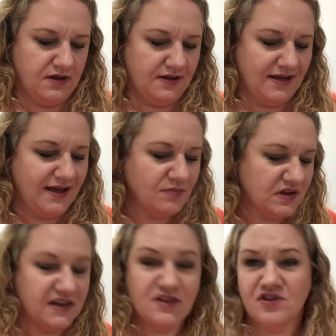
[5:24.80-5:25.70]
I am
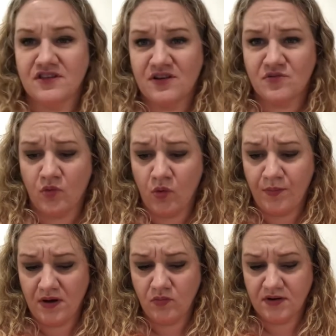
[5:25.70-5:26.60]
gonna just
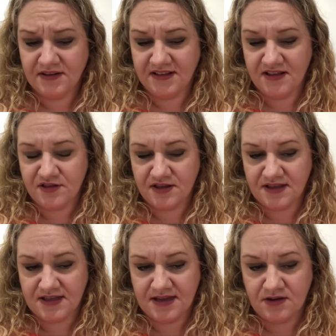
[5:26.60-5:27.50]
open one of these just
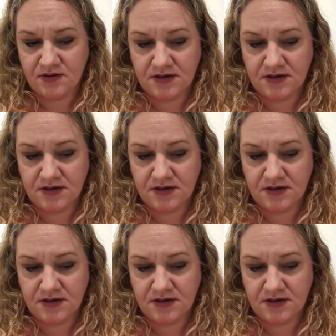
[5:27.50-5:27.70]
now.